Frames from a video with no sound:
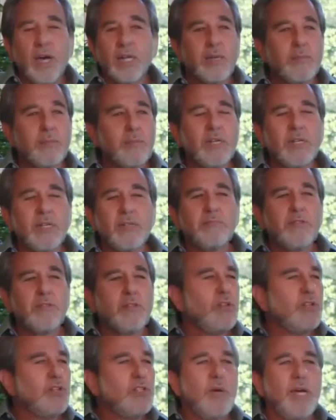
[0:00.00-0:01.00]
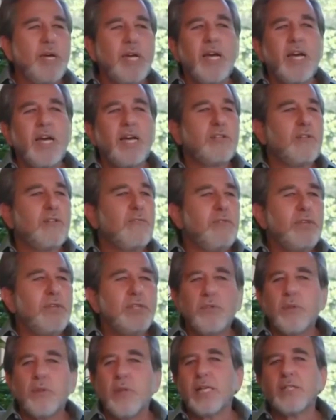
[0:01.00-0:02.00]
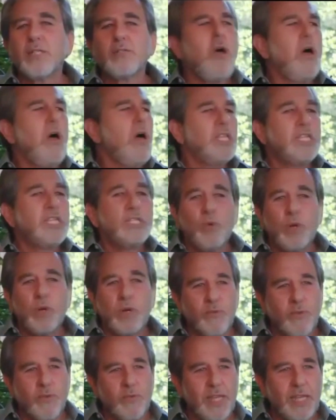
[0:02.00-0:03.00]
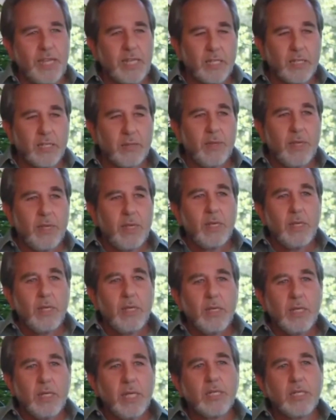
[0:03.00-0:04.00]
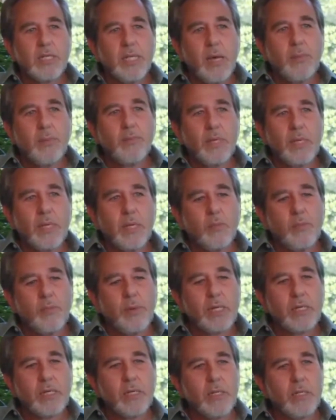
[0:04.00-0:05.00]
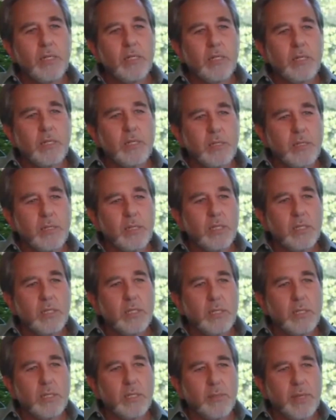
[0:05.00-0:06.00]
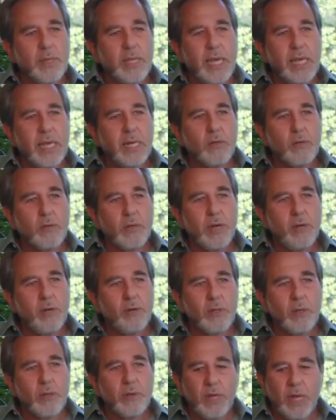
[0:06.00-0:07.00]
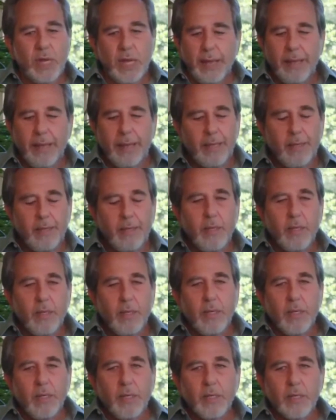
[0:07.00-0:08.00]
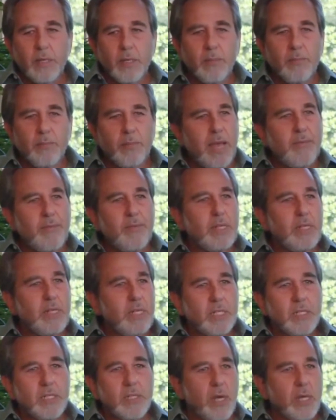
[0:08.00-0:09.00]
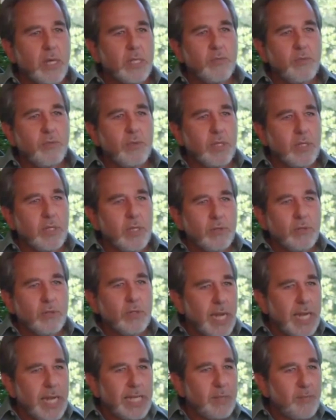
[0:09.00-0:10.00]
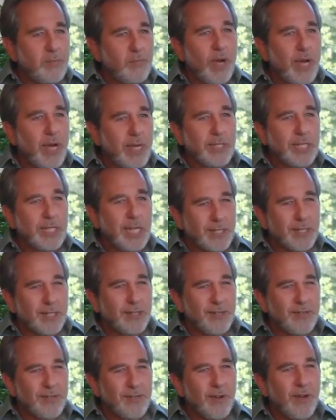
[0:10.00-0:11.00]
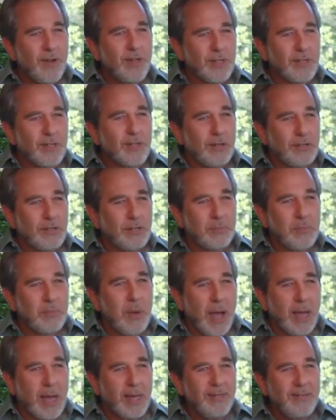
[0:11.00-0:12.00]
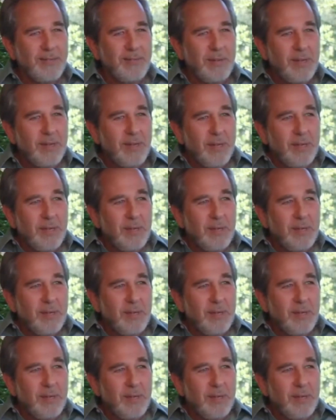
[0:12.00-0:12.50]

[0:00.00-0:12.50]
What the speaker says: thoughts. I'm going to close my eyes and visualize all these wonderful things. Now stop and go back to the mechanical character of it. I'm having these thoughts with a little tiny processor called the conscious mind,